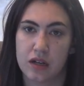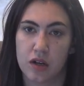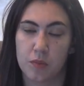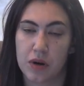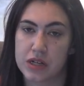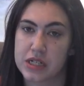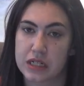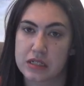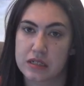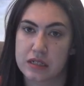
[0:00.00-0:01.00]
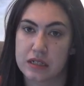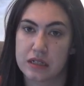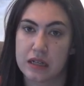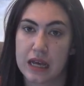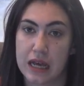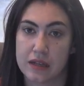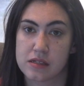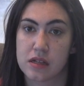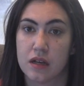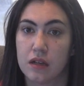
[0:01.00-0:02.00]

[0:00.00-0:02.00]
a project has,